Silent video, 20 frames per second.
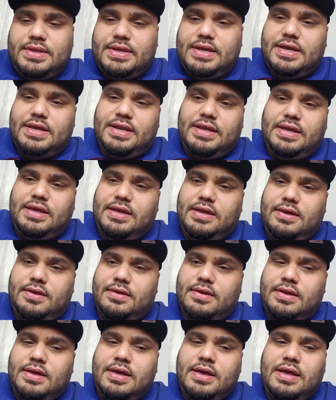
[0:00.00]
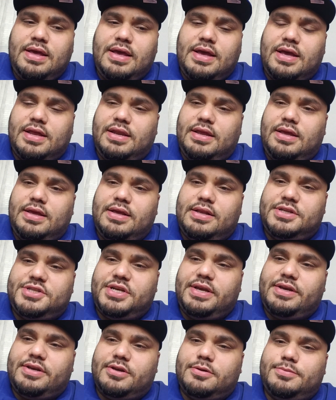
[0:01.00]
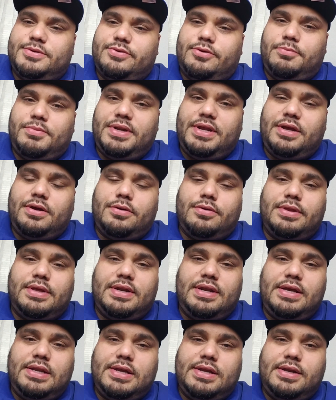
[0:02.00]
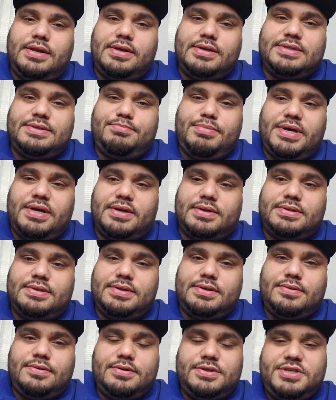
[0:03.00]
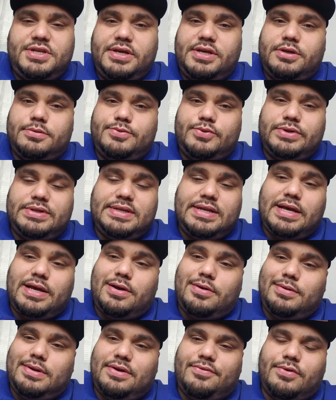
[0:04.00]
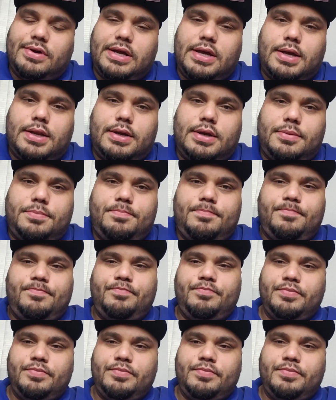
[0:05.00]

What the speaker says: and he hit Jacobs from an angle that he didn't expect. Jacobs went down, never got up.